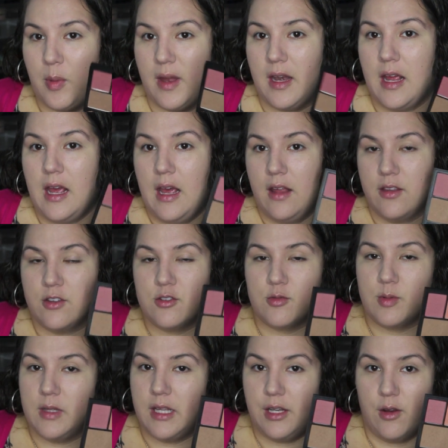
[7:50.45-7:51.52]
but there's
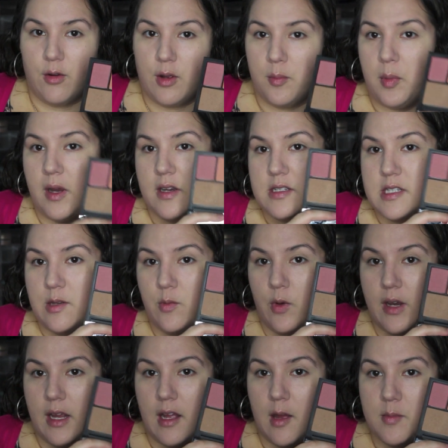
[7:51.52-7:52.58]
really no comparison
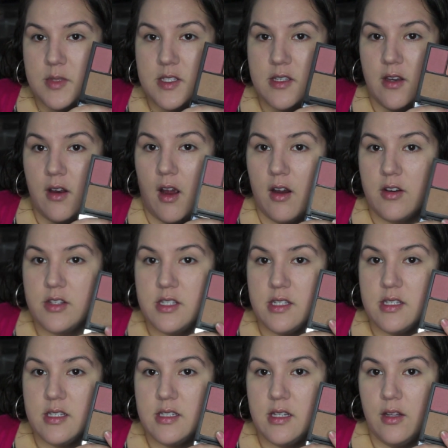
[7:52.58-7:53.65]
when it comes to NARS.
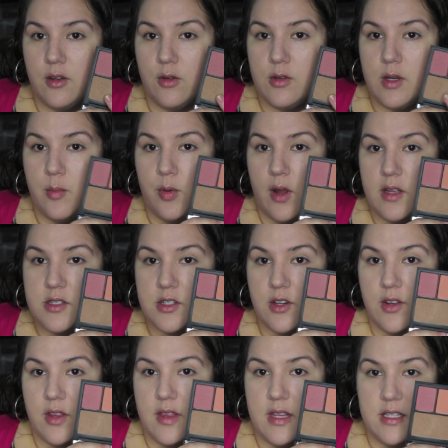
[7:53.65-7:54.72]
This is Laguna bronzer.